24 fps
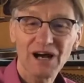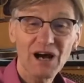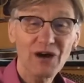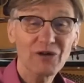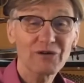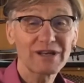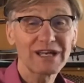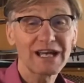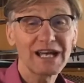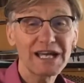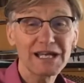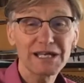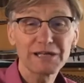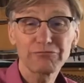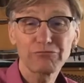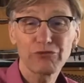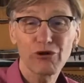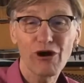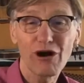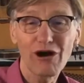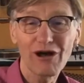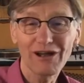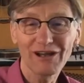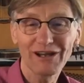Okay,
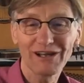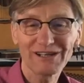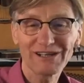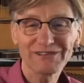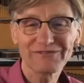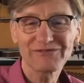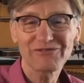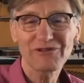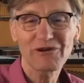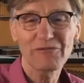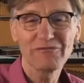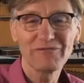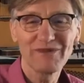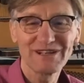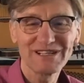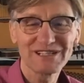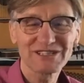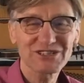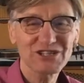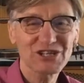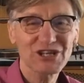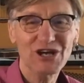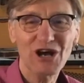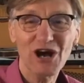Paula from
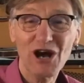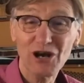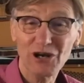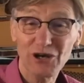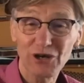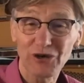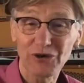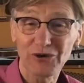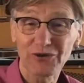Chicago.